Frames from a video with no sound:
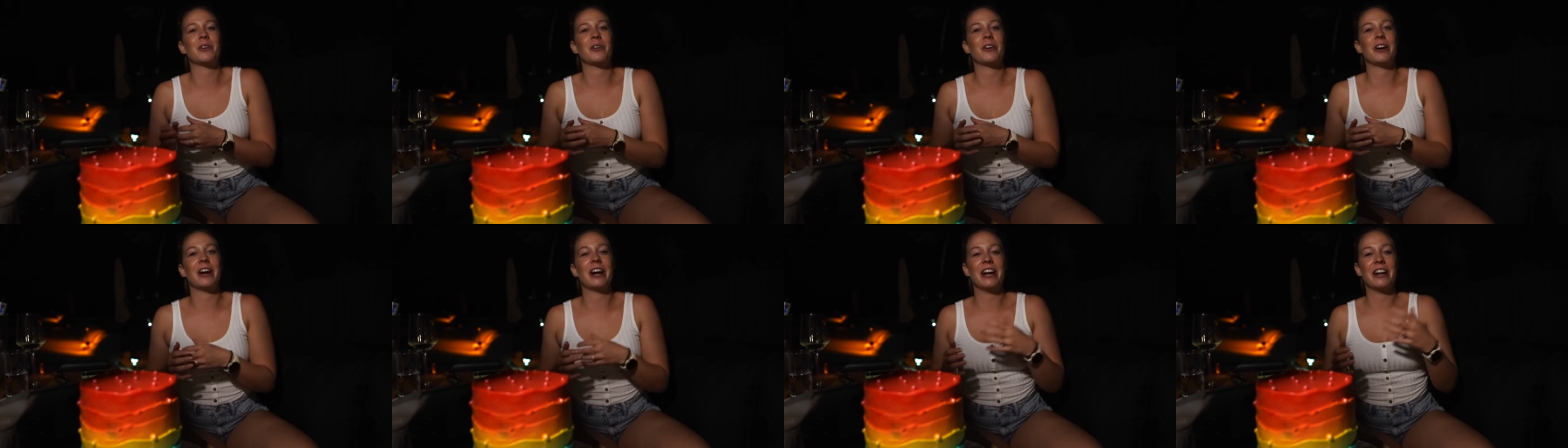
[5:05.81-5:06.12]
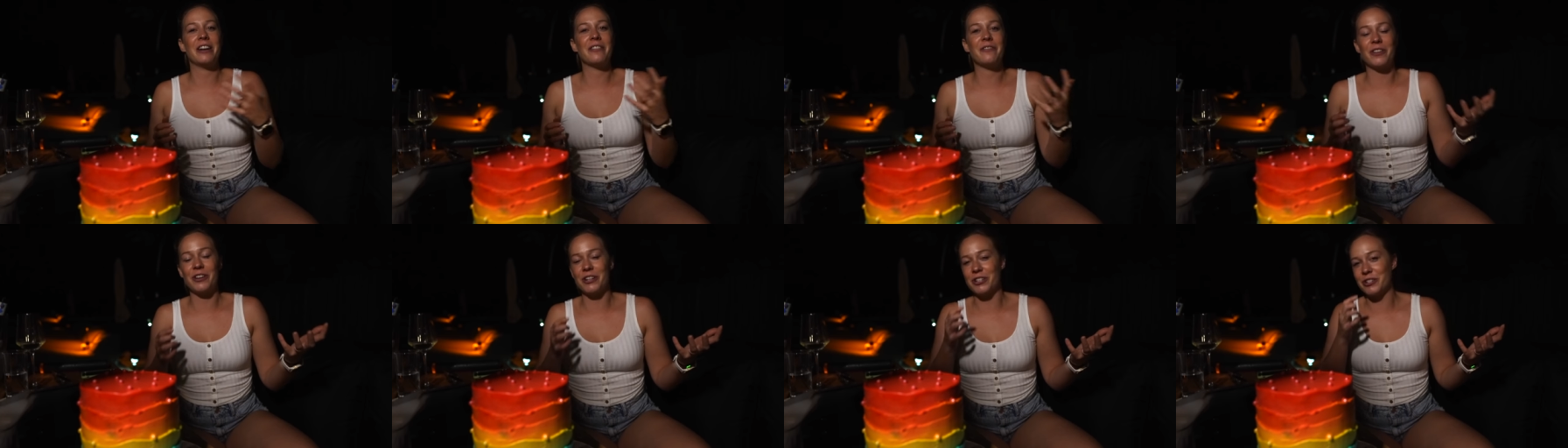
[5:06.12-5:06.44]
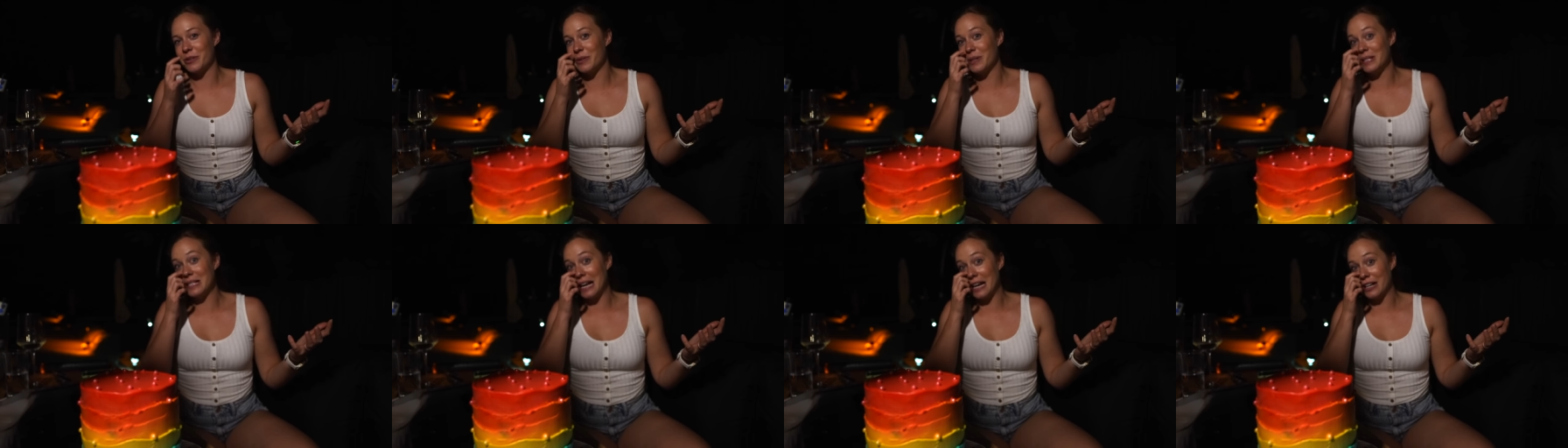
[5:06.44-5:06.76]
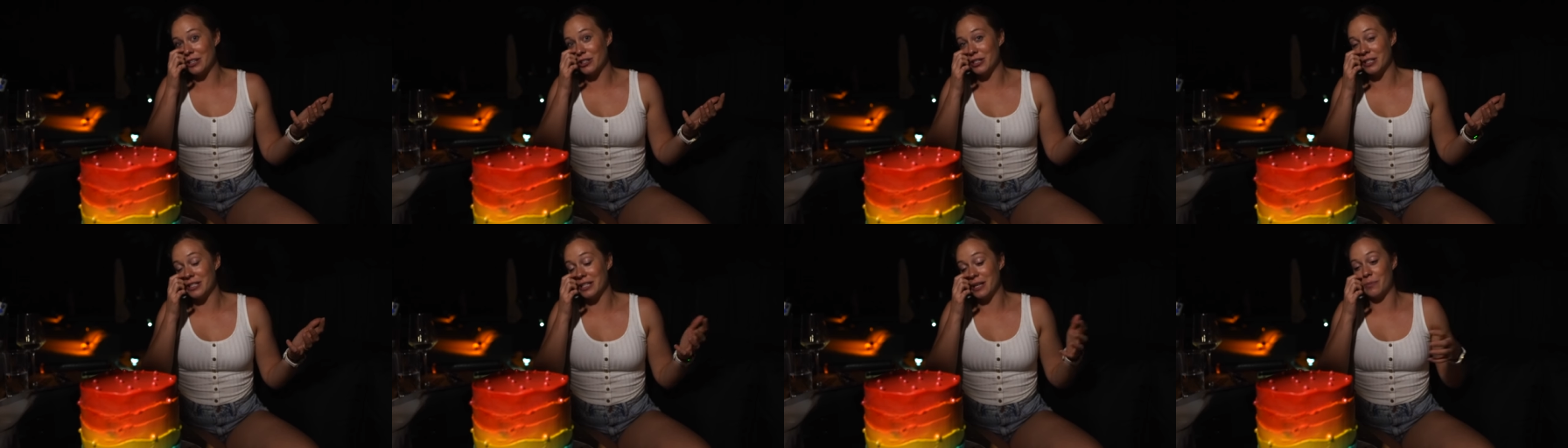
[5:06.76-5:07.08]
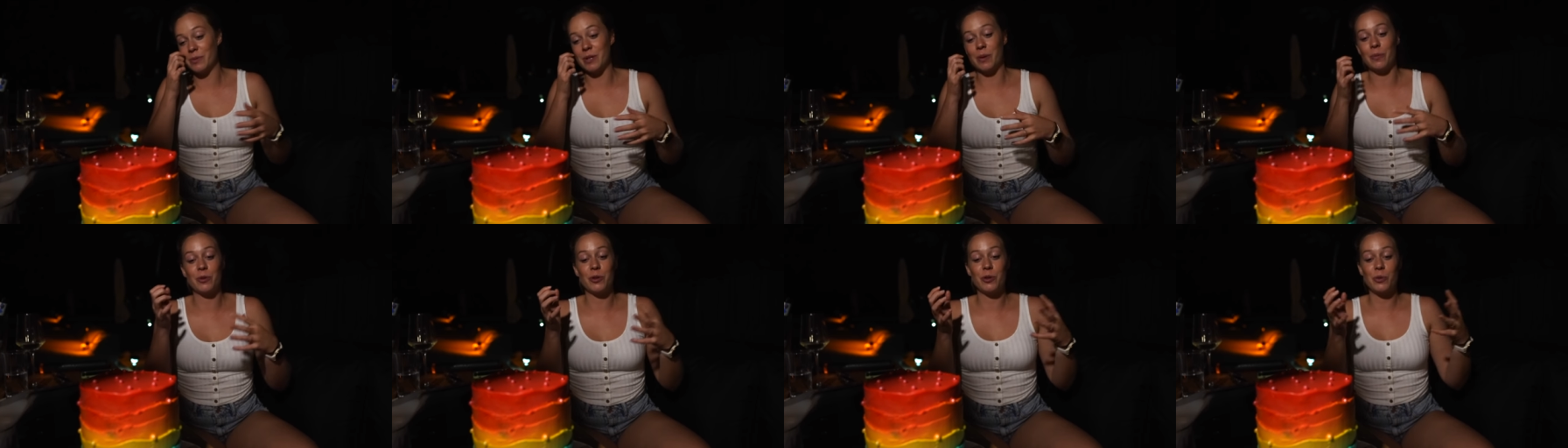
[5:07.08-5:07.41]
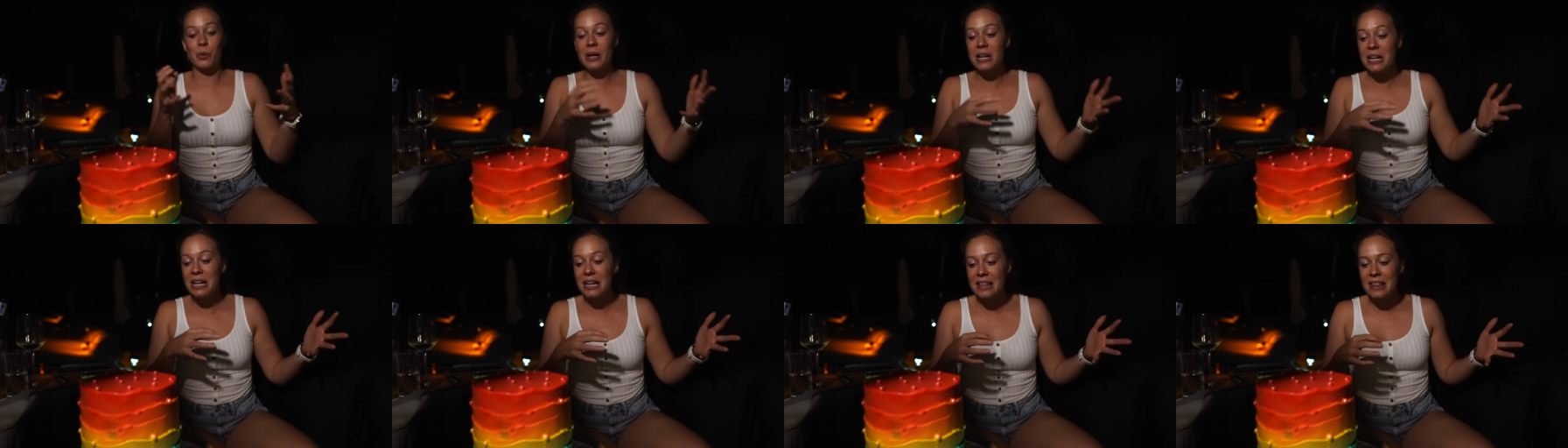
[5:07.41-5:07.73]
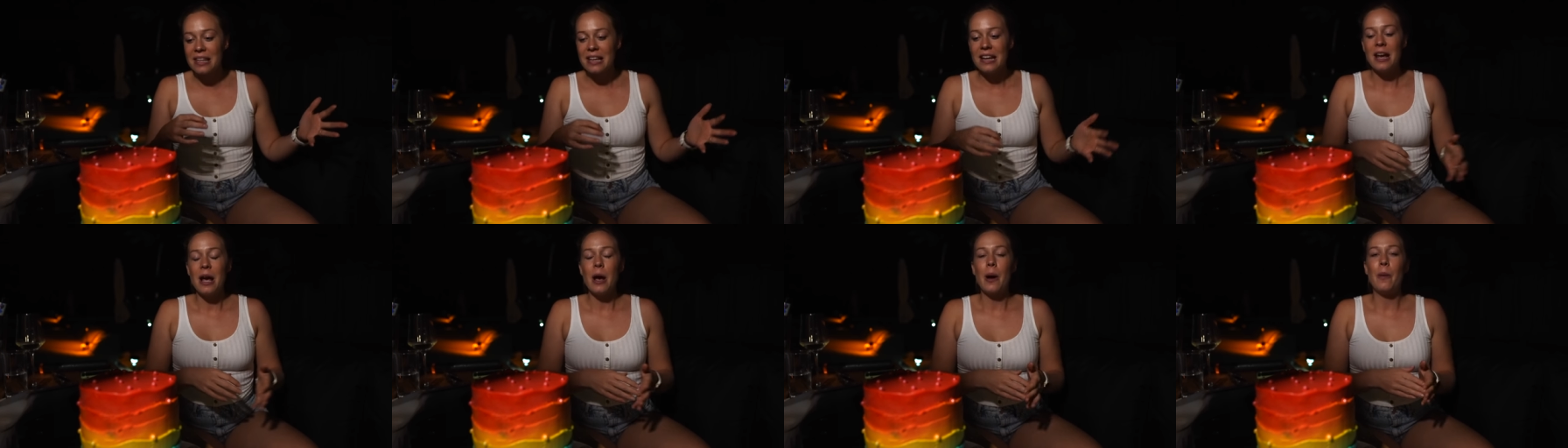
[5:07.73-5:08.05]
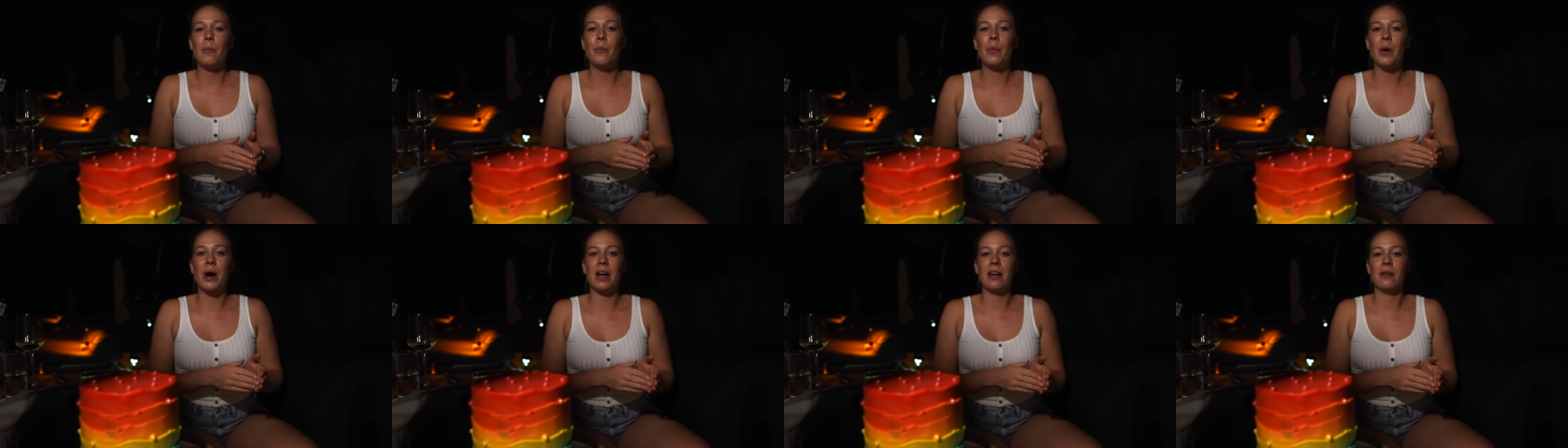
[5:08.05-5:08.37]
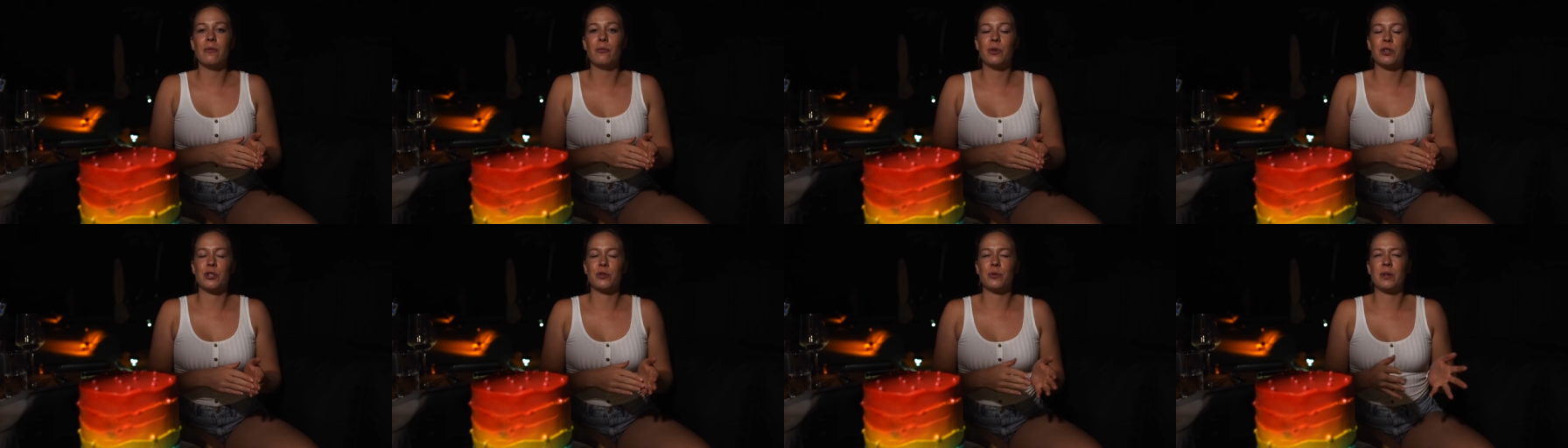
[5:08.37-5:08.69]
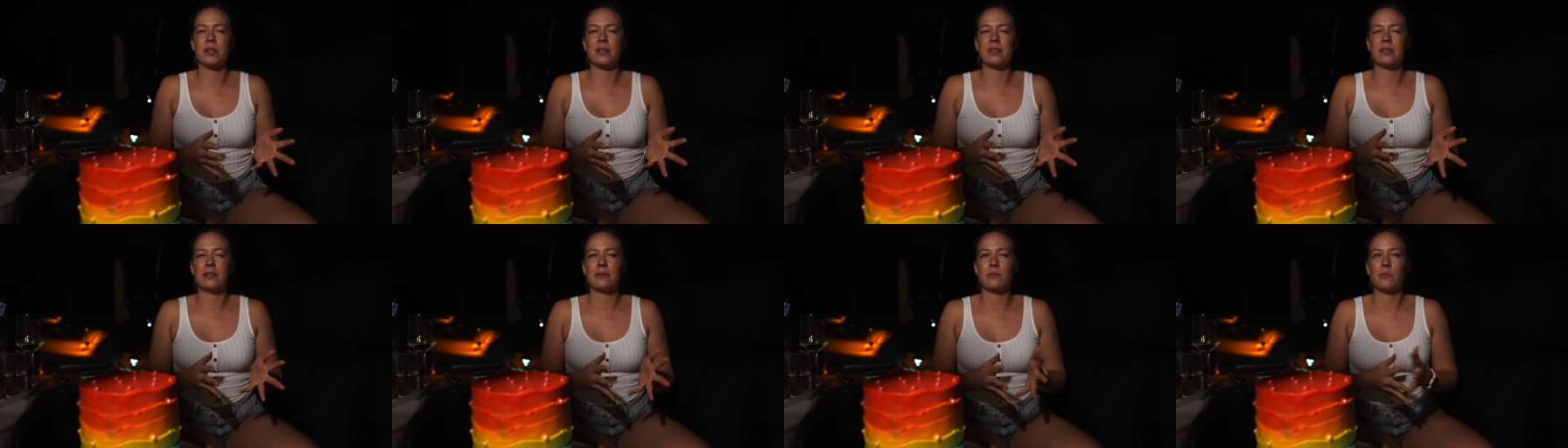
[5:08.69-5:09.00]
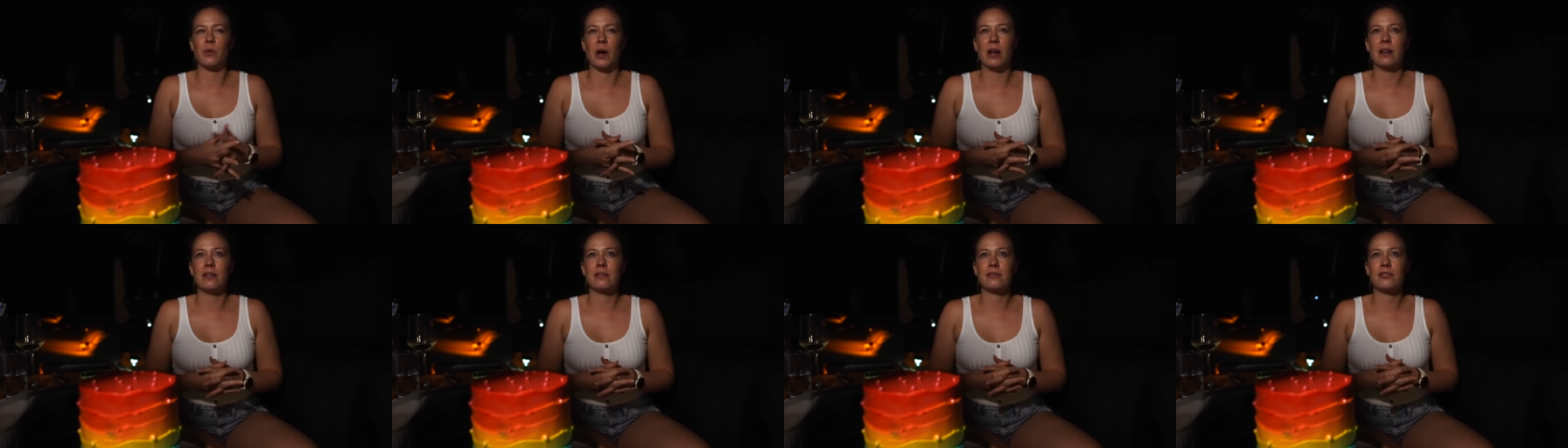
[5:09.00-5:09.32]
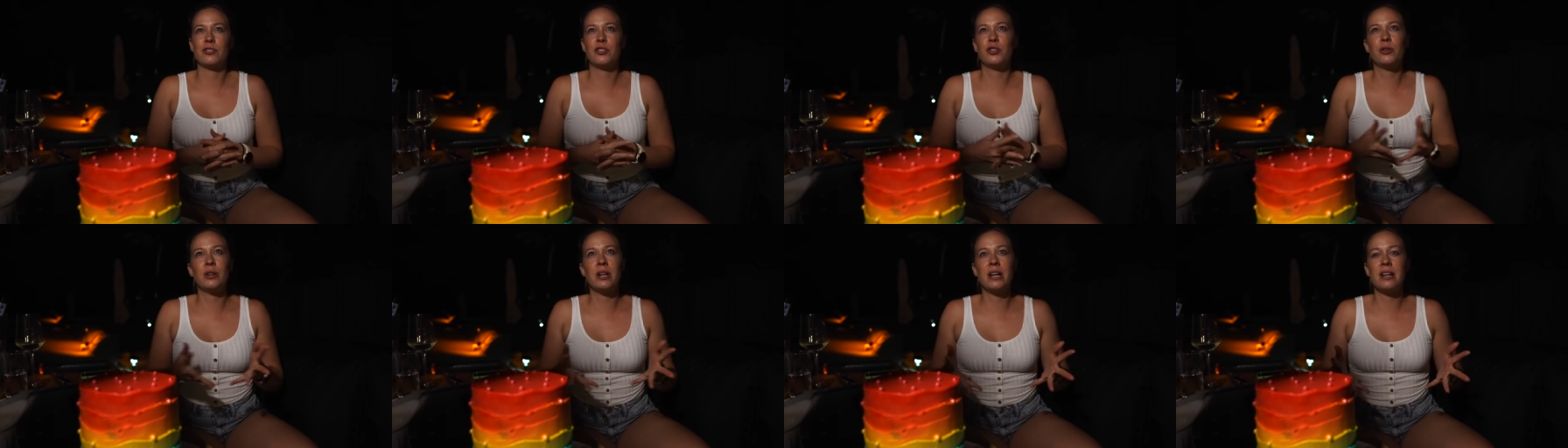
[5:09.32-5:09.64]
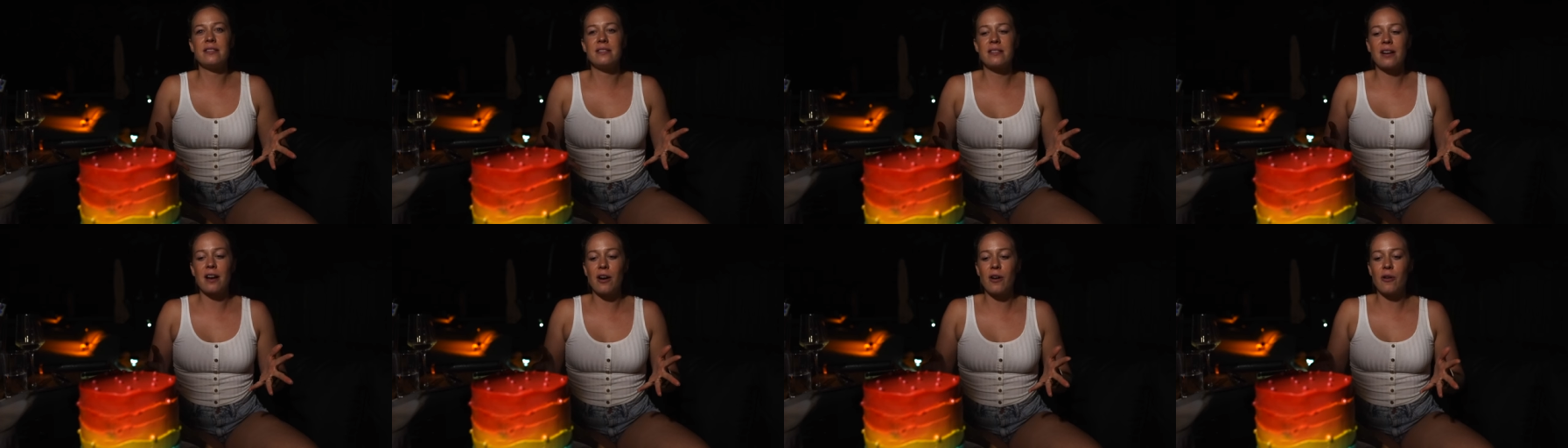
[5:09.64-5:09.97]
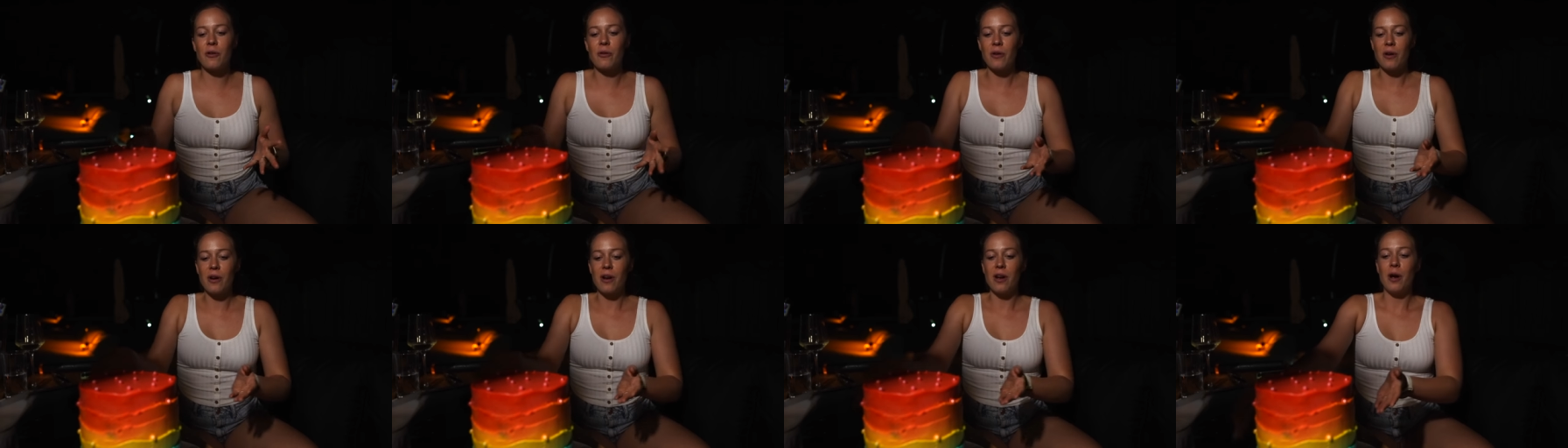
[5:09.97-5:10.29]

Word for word: out, our anniversary is actually September 20th, but which was what, two days ago?